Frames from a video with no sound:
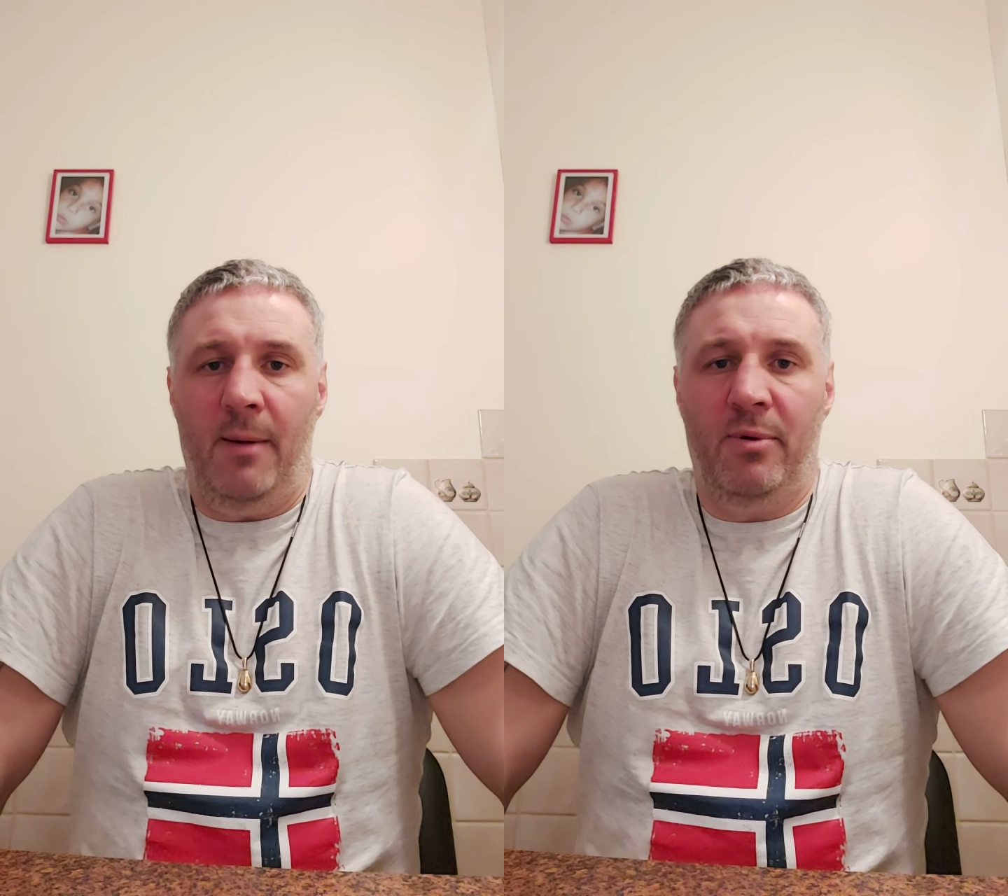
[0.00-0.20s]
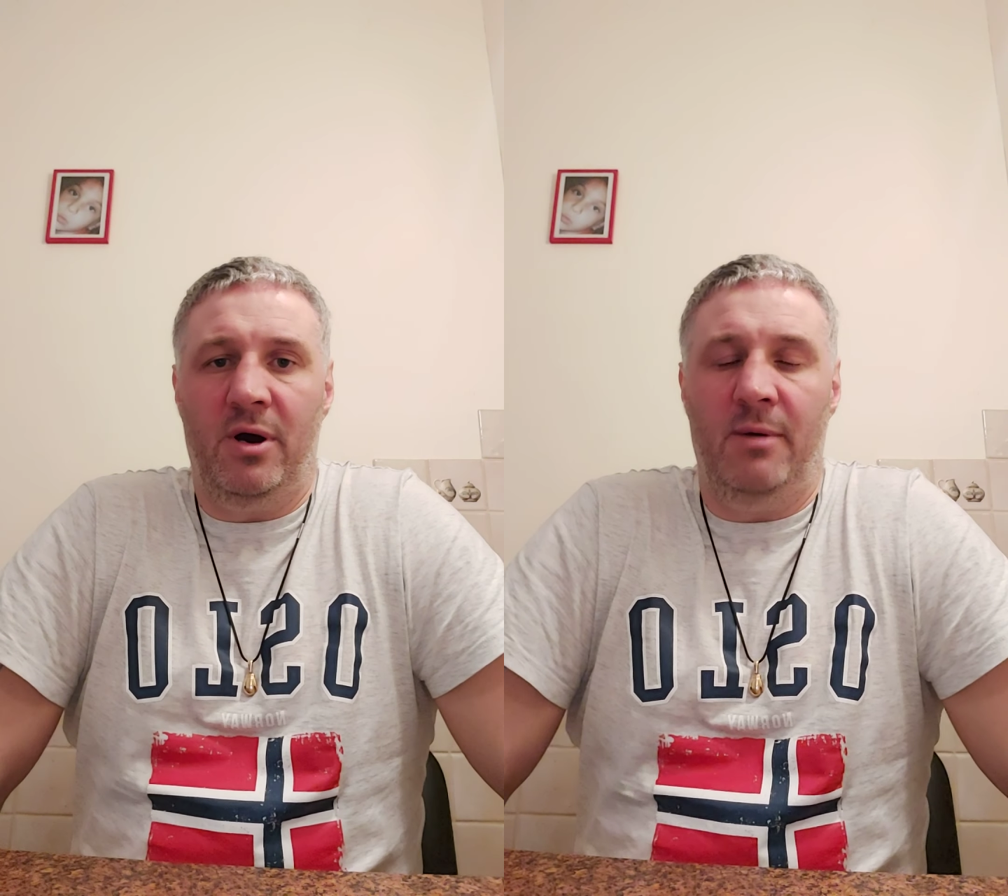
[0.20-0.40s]

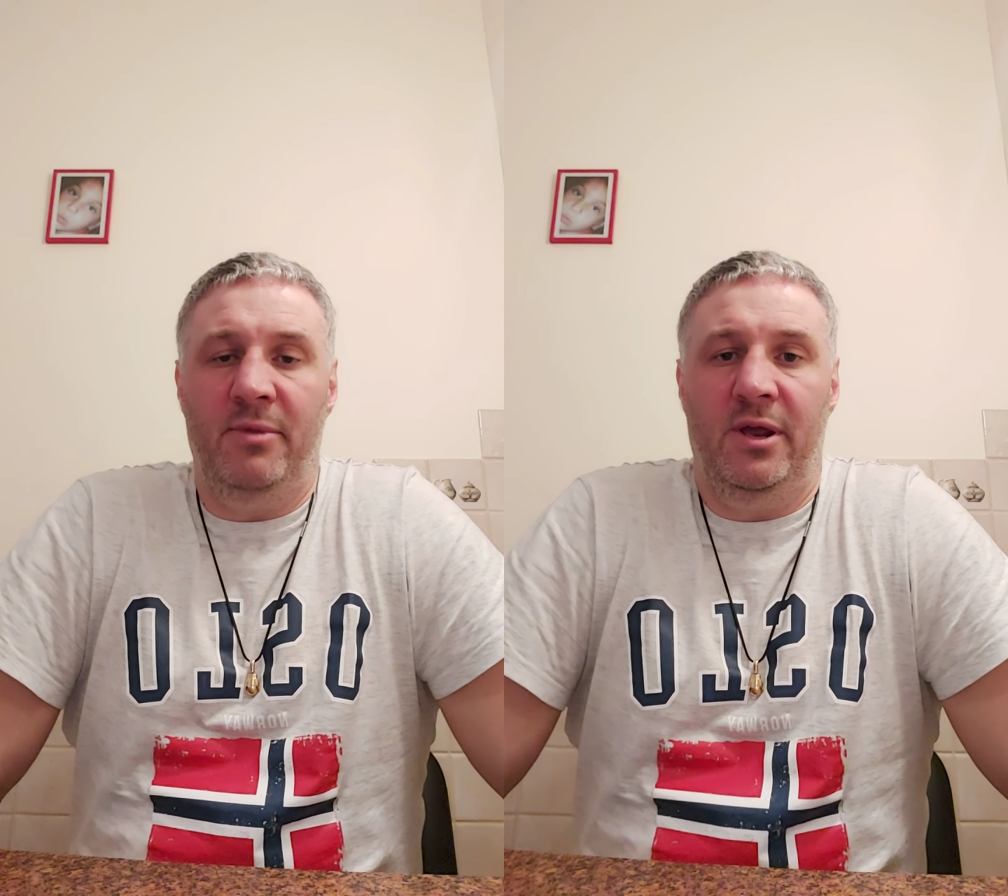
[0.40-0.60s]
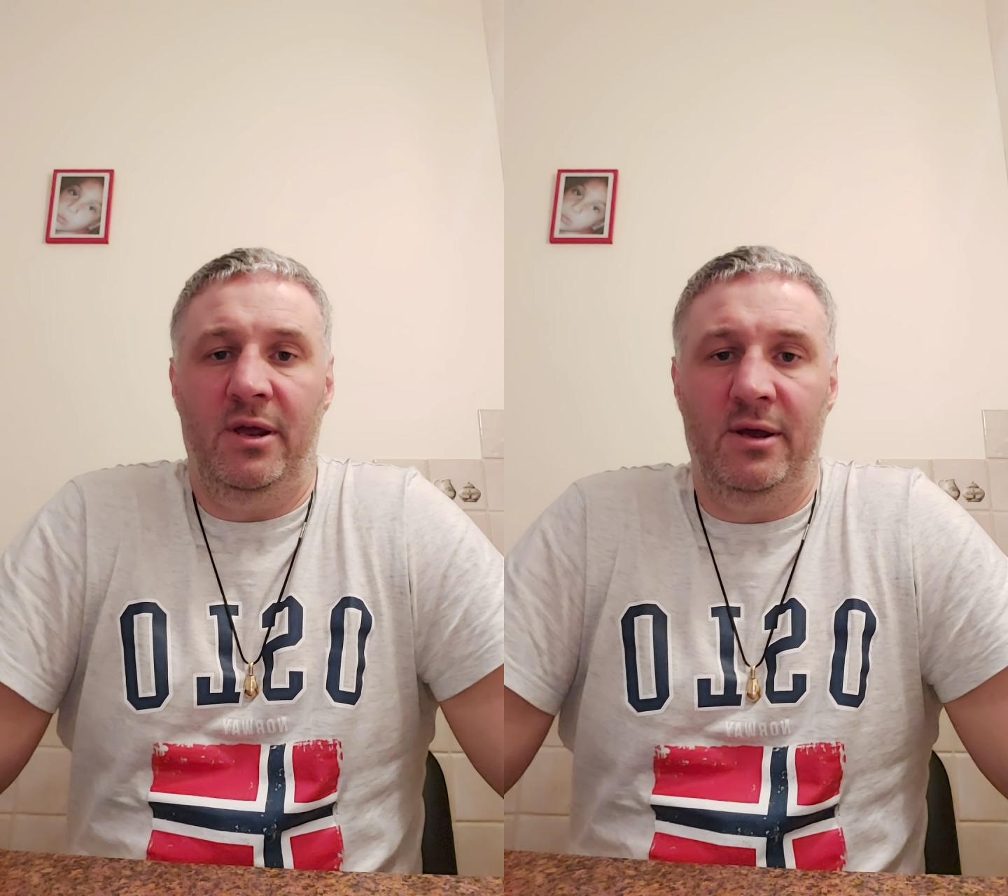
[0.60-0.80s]

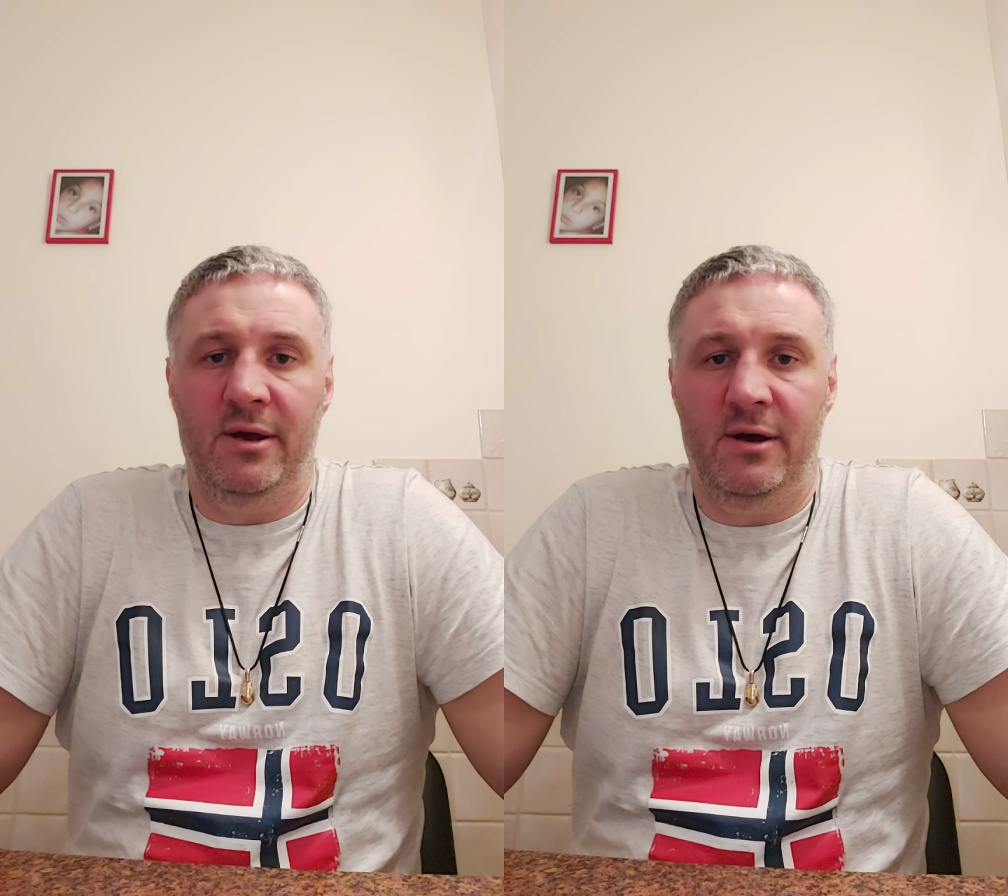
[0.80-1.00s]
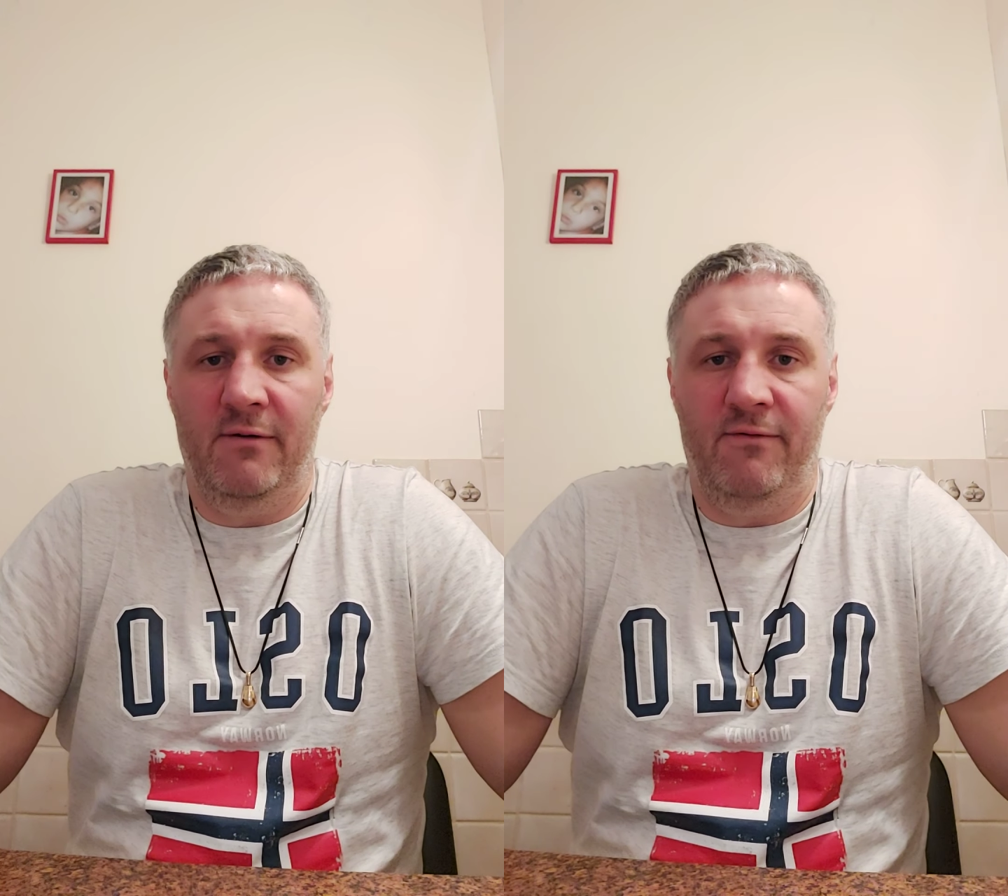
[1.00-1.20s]
upcoming
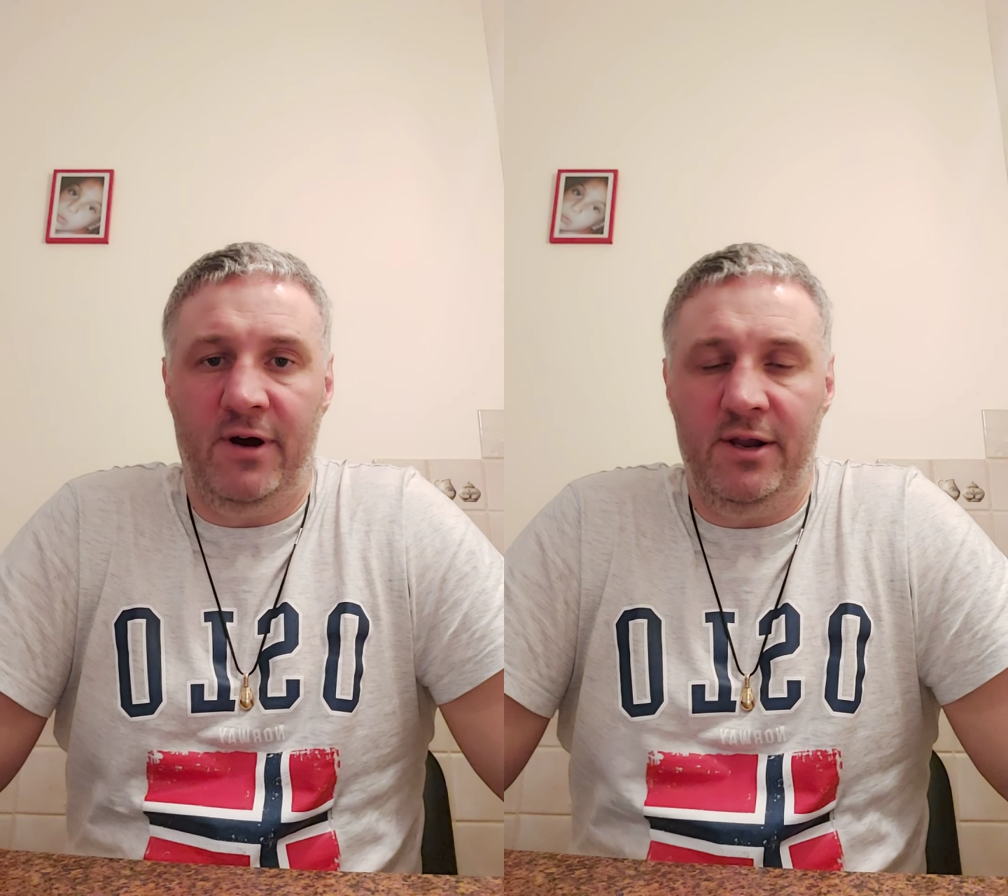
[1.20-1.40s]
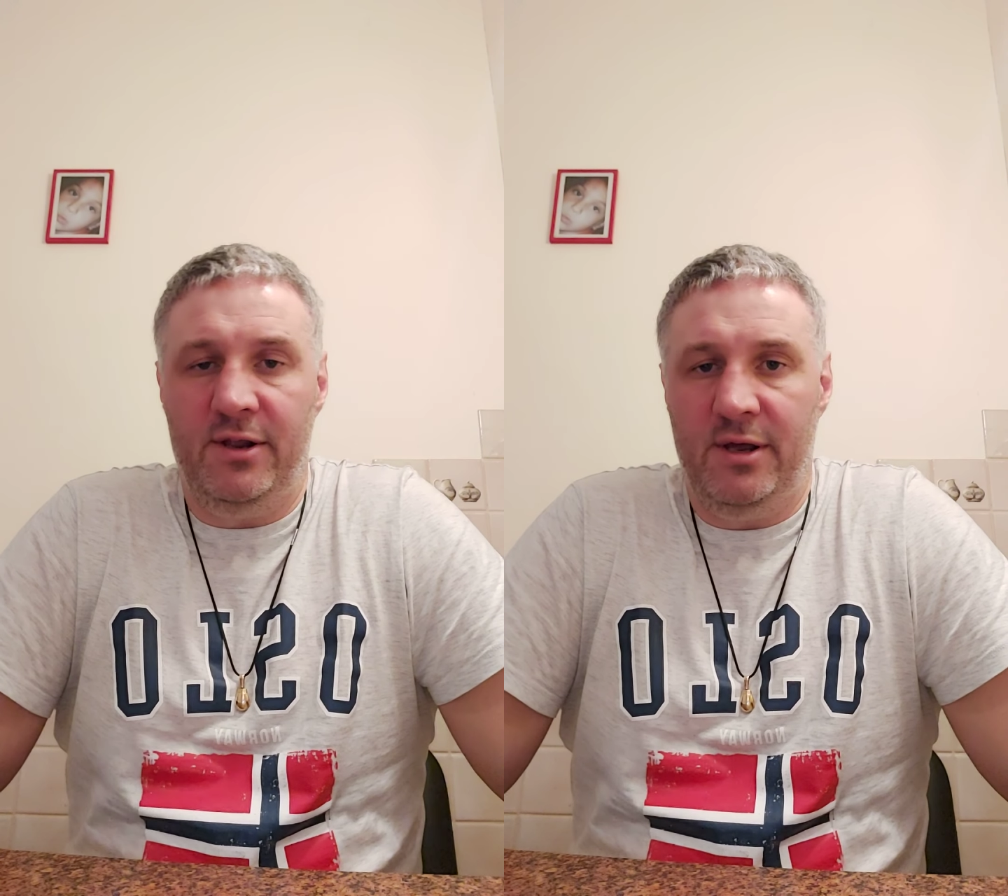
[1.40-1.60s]

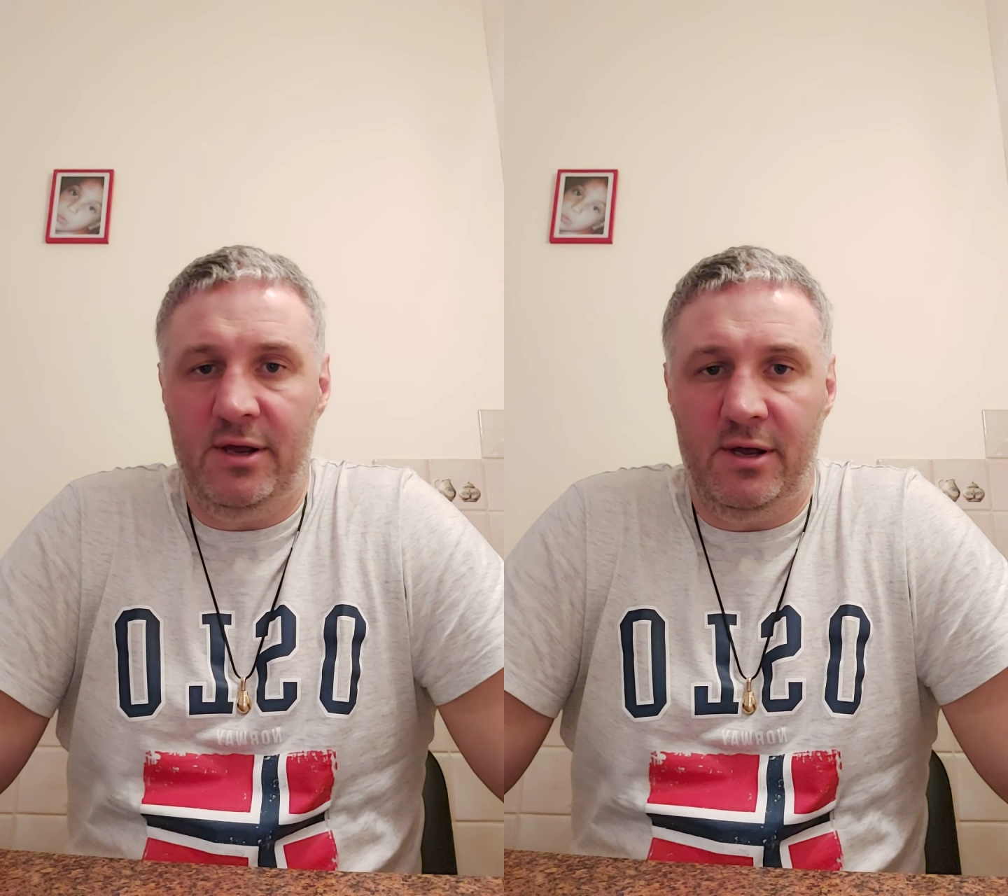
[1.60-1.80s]
fight,